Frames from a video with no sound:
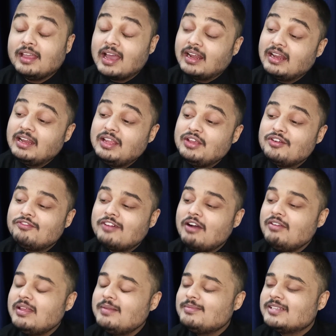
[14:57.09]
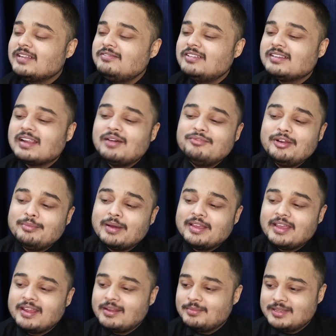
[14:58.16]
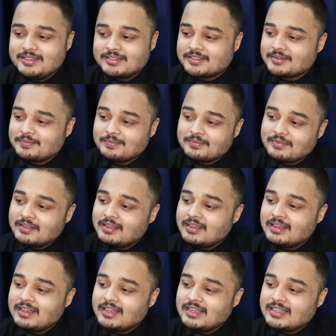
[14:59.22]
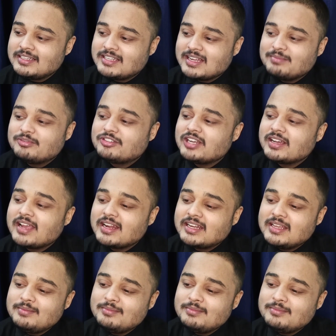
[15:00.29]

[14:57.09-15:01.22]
Galileo found himself surrounded by enemies. Some struck at